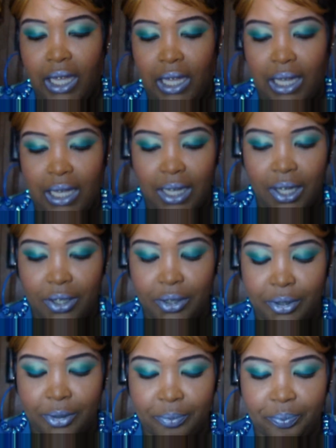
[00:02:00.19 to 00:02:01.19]
and
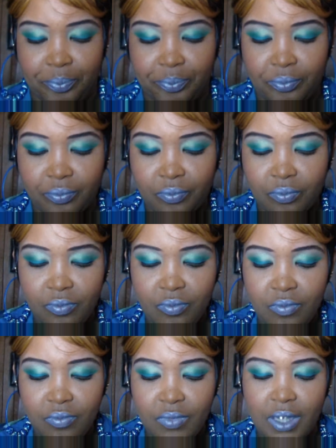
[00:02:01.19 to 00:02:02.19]
um
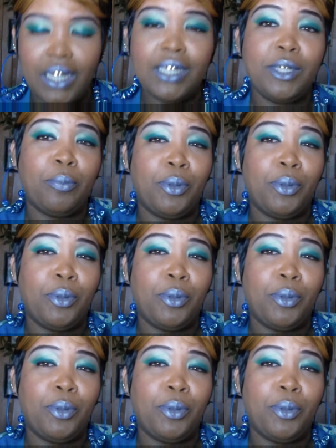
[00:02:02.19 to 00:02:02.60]
it's a